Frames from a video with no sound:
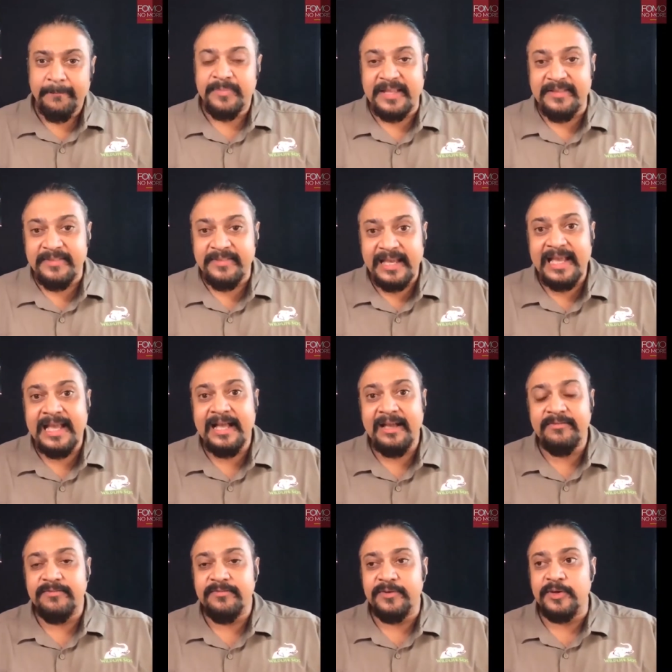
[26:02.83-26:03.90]
and they
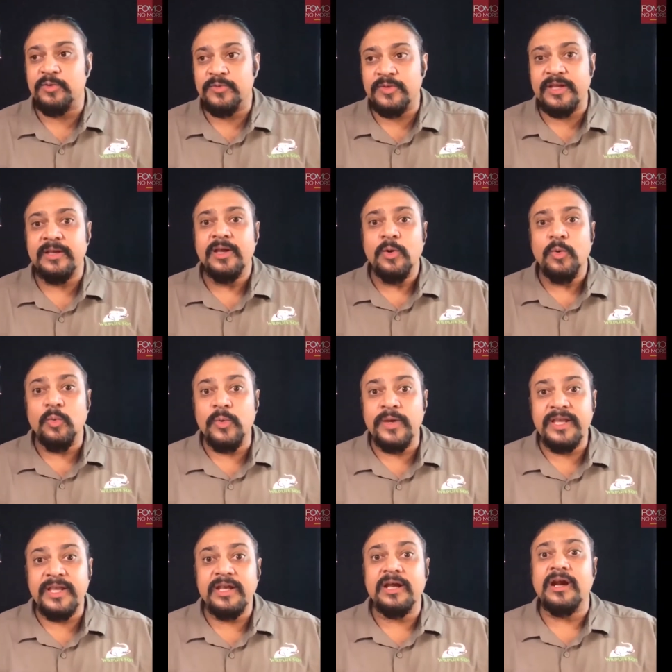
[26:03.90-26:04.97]
have, you know, they
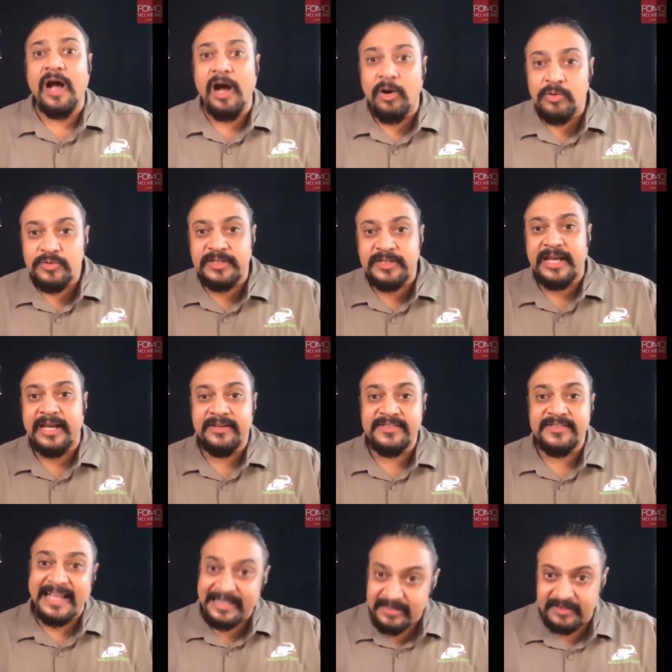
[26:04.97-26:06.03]
we arouse their
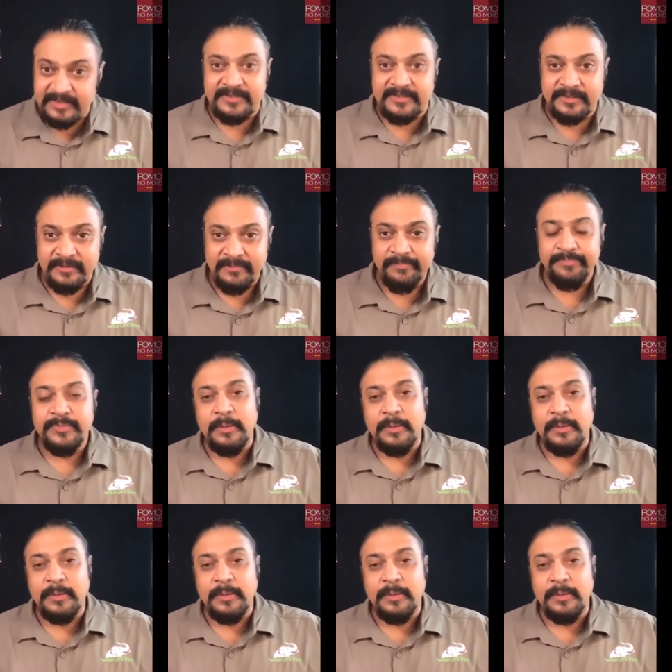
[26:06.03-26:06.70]
senses